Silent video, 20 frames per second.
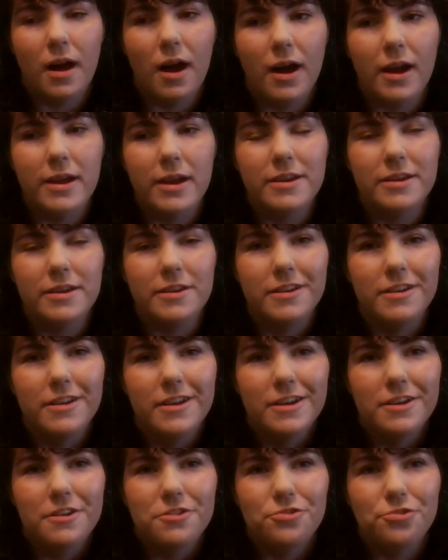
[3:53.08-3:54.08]
I can
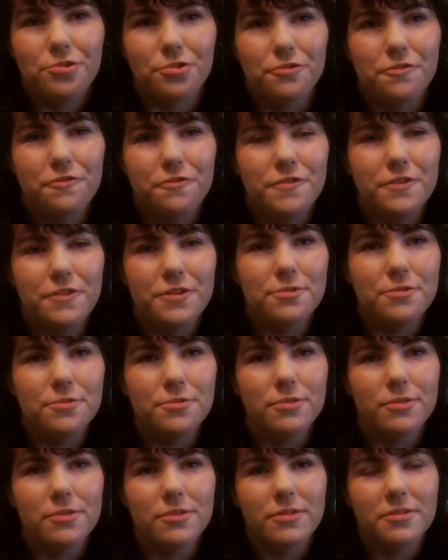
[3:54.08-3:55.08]
sort of
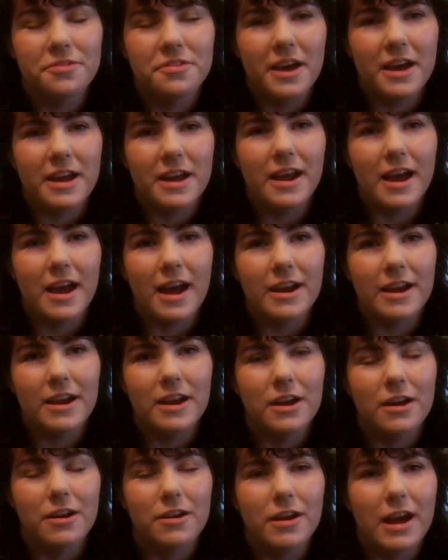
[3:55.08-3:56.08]
feel that
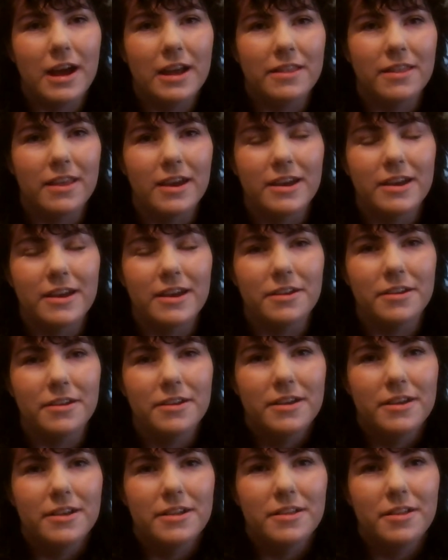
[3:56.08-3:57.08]
anger and
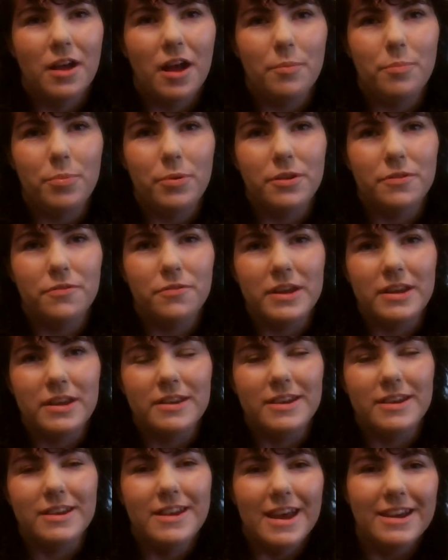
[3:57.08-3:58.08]
a bit of
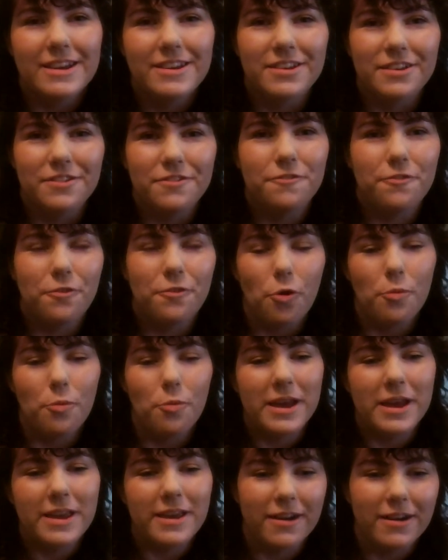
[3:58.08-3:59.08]
indignation for
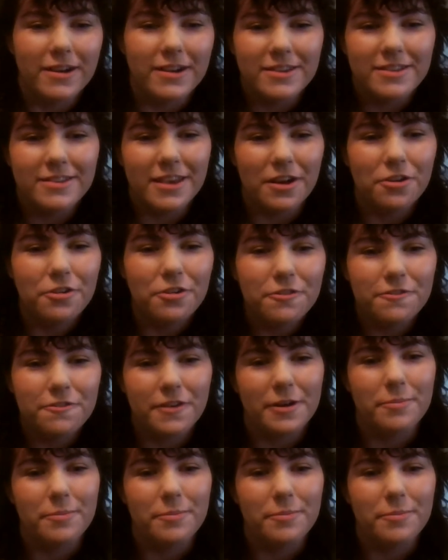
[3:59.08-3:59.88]
my younger self.